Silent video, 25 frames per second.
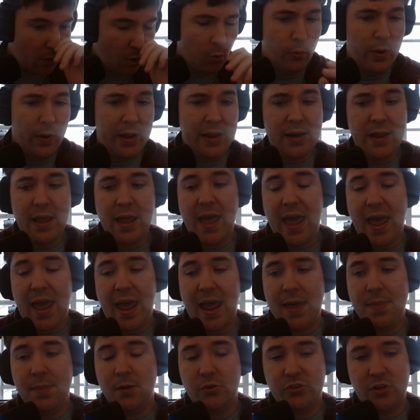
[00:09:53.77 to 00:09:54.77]
right?
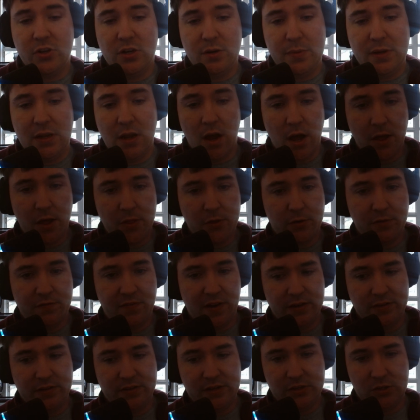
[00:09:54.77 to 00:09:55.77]
And there's going to be other
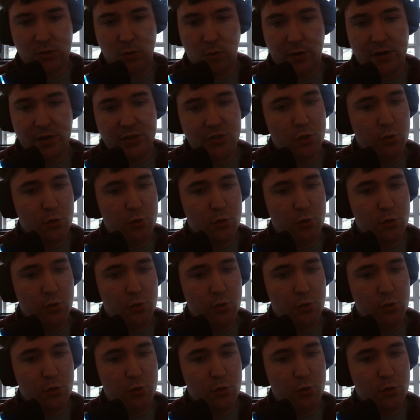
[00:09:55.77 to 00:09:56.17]
fantasy stories,